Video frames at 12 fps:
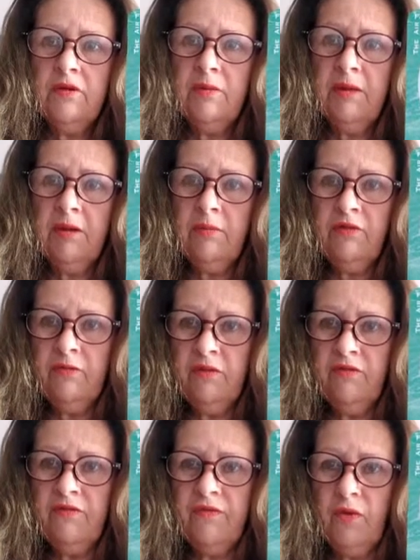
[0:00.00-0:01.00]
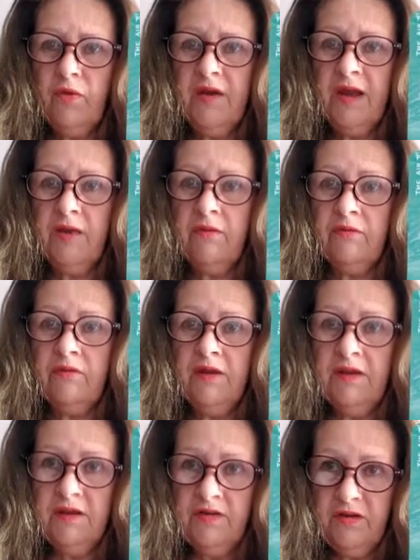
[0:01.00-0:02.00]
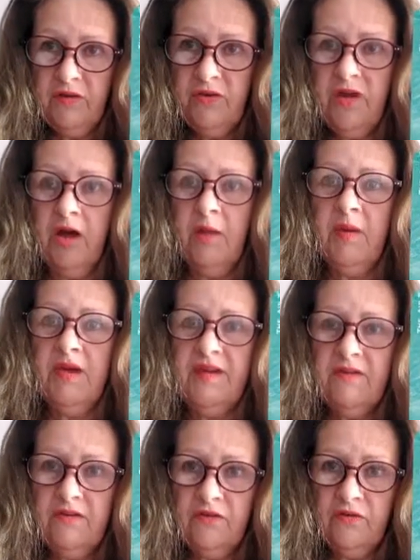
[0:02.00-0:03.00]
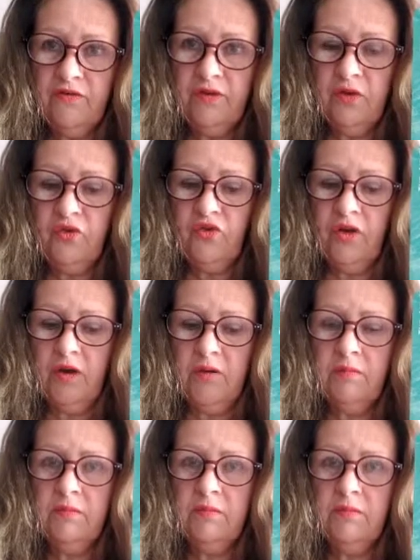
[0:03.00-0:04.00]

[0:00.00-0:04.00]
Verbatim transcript: to be able to move forward now into your Dharma, into your future.